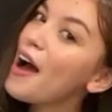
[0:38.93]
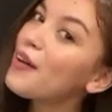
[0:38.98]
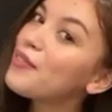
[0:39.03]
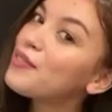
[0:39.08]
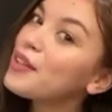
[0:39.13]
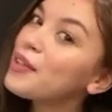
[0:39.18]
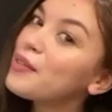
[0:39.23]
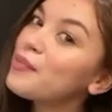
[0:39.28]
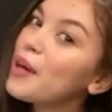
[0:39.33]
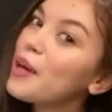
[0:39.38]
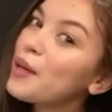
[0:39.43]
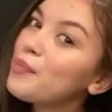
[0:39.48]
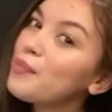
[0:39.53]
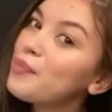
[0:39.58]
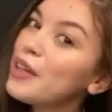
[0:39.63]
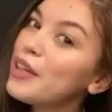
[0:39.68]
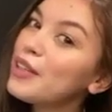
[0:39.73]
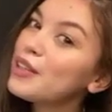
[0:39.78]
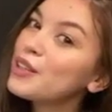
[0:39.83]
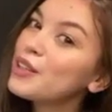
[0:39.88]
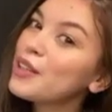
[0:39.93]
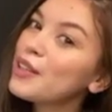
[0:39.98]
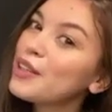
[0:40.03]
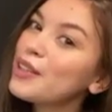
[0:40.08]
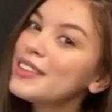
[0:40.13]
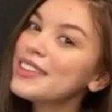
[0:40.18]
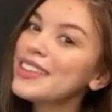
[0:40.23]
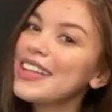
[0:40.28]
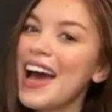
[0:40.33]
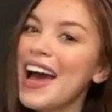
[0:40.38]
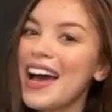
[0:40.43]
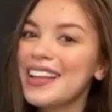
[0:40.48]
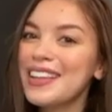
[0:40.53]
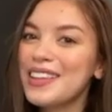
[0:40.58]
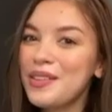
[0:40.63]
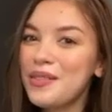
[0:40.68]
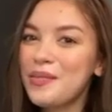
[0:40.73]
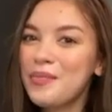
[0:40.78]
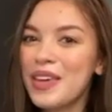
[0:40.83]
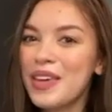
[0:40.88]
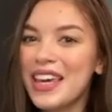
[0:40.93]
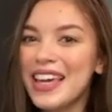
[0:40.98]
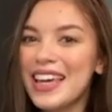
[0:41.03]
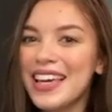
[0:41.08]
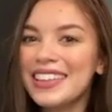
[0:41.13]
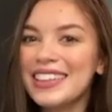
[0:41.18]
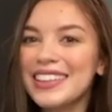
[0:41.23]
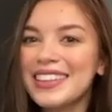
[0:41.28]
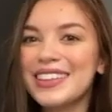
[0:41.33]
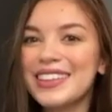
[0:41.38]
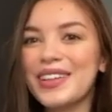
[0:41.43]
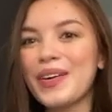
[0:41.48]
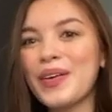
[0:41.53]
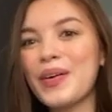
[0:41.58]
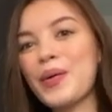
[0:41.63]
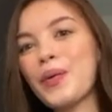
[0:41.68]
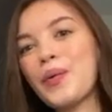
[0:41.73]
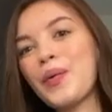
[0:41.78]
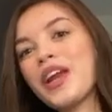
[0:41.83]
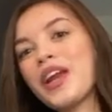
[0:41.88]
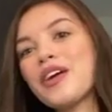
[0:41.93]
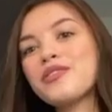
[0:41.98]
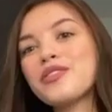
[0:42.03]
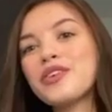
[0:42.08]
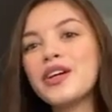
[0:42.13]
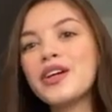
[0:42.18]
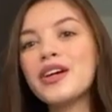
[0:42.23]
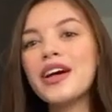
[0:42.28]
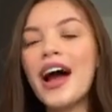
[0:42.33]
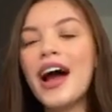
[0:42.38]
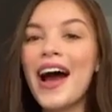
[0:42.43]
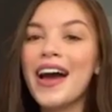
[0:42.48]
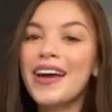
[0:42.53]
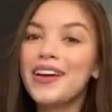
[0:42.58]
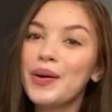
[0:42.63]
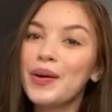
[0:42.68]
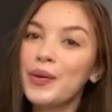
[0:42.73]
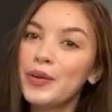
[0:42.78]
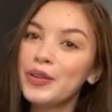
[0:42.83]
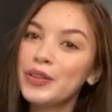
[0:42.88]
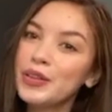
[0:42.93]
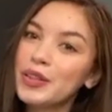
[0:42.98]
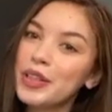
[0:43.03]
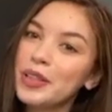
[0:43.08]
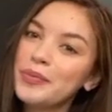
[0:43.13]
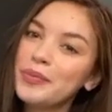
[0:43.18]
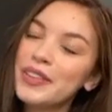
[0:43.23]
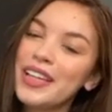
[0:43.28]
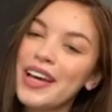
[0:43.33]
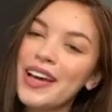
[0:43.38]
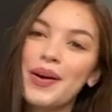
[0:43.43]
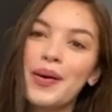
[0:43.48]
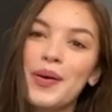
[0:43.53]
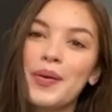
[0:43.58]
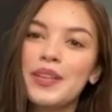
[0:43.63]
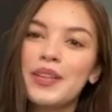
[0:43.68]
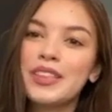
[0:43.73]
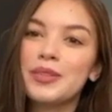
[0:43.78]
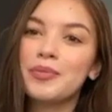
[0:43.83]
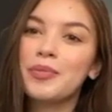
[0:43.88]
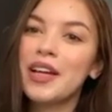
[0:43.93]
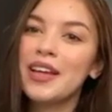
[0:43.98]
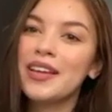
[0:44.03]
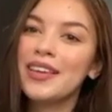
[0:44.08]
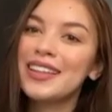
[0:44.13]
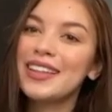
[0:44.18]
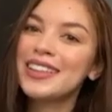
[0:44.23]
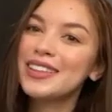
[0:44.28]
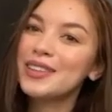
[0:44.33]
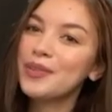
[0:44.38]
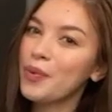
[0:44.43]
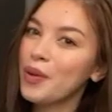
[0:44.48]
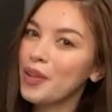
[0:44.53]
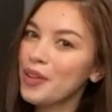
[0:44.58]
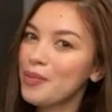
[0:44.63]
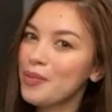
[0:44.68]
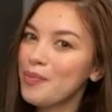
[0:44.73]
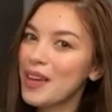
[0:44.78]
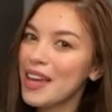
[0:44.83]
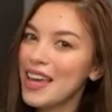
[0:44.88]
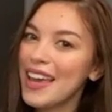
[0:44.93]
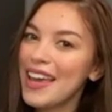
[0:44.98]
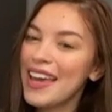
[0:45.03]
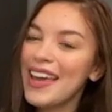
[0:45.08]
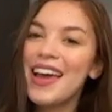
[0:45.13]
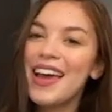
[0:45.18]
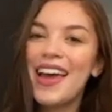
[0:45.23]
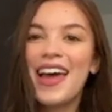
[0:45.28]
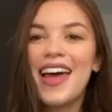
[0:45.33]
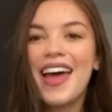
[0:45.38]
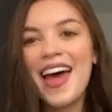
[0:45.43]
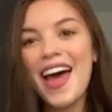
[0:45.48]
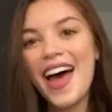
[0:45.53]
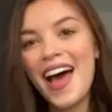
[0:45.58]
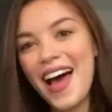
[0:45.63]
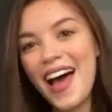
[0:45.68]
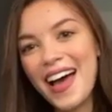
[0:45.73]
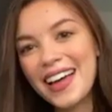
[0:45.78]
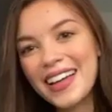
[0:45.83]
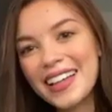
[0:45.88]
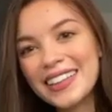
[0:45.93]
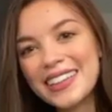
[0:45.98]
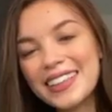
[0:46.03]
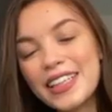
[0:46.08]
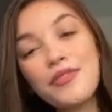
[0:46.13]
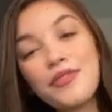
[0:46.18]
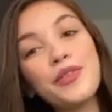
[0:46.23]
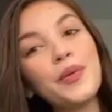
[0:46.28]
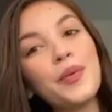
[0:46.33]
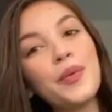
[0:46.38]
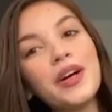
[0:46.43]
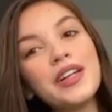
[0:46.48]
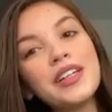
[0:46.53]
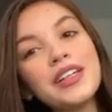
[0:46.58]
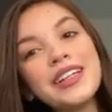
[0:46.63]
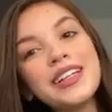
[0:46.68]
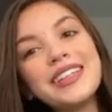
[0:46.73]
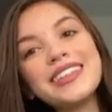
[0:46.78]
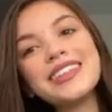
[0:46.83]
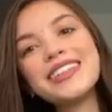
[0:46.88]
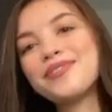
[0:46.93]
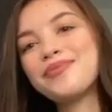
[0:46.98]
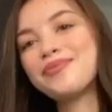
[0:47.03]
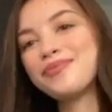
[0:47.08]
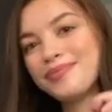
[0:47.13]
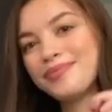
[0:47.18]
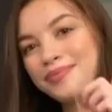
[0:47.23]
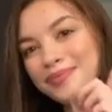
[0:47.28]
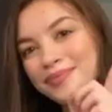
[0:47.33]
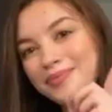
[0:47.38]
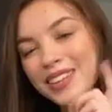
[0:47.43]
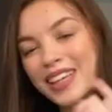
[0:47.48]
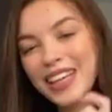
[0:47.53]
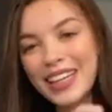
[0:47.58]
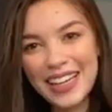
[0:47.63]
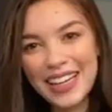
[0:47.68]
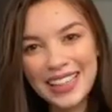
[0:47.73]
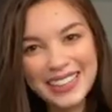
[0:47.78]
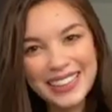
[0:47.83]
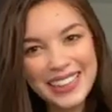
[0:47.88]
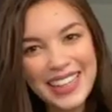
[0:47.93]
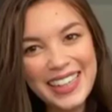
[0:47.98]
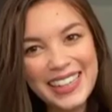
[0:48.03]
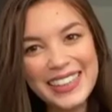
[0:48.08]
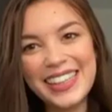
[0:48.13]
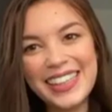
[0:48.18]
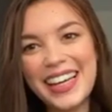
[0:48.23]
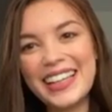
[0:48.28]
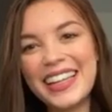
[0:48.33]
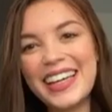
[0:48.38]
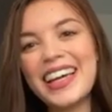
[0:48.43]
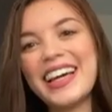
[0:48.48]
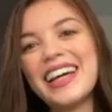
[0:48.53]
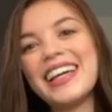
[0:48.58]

having my beach curls at the beach. So whenever I go on trips, I always bring this with me. And if you want it, nasa Lazada